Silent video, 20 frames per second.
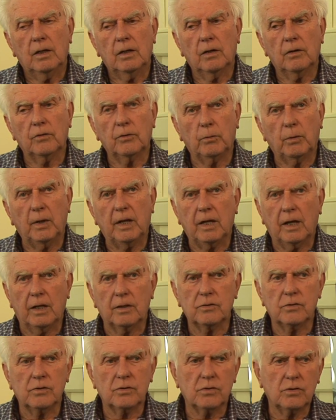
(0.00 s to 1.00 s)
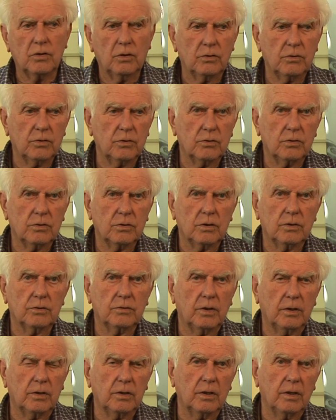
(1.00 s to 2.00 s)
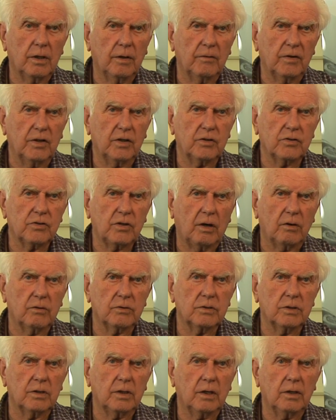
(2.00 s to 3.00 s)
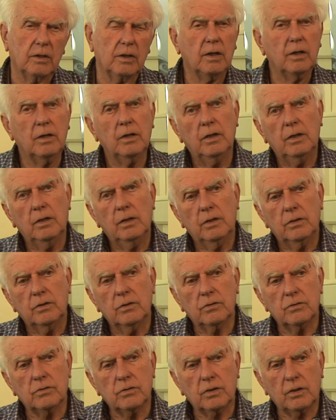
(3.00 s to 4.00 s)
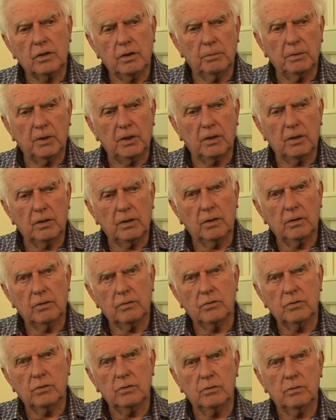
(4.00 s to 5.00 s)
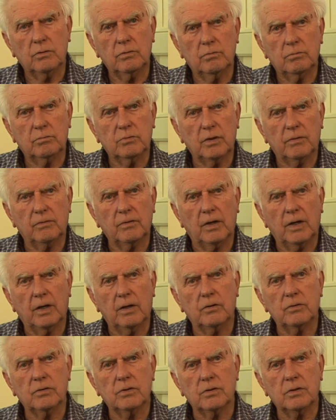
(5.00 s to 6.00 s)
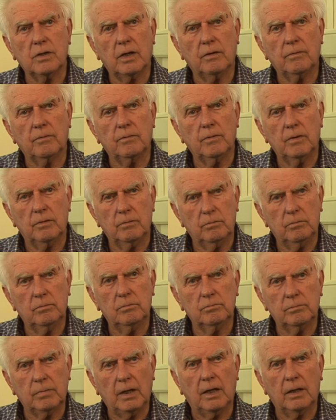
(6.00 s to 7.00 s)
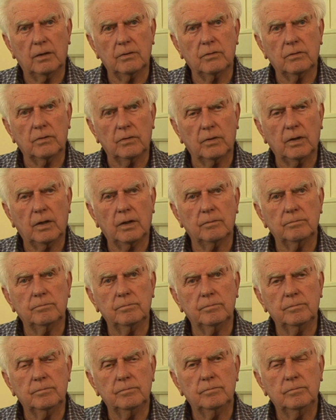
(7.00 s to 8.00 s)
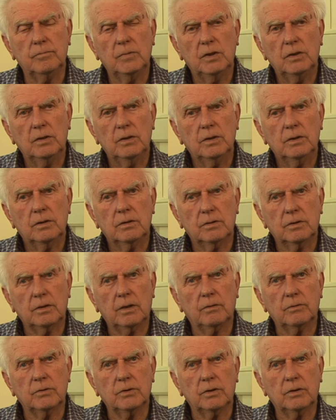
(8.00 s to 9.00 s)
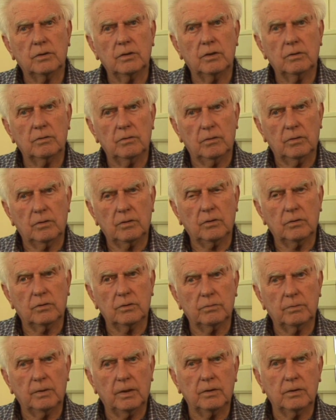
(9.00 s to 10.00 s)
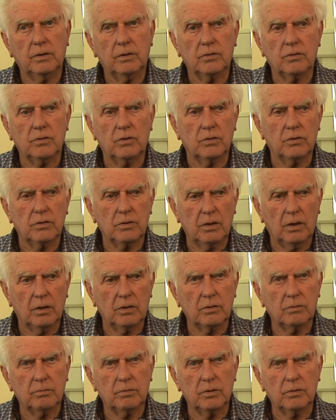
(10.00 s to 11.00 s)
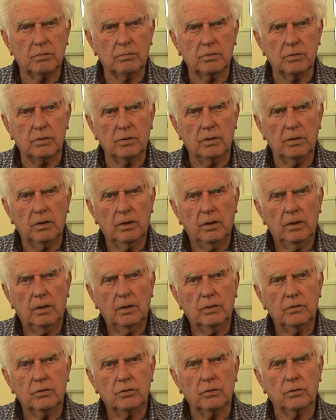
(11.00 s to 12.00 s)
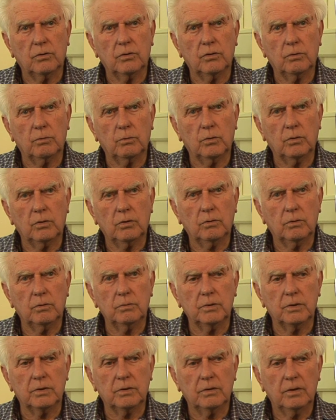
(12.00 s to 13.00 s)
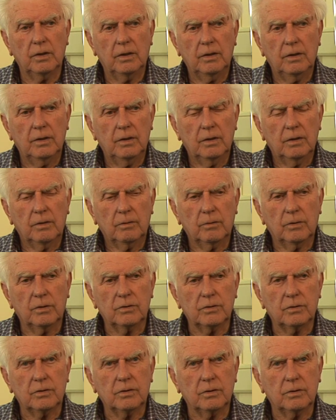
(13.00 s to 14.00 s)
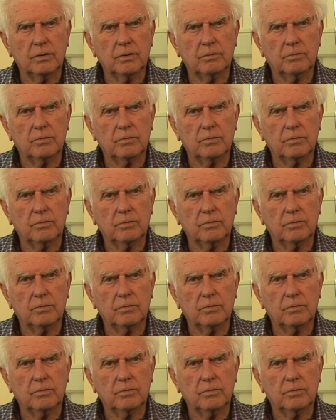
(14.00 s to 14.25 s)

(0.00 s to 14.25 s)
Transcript: on the weekends, the soldiers, because they didn't have any showers and that, they used to come in to different houses to have baths and that. And then, of course, we had these searchlights, which was during the war, always, once the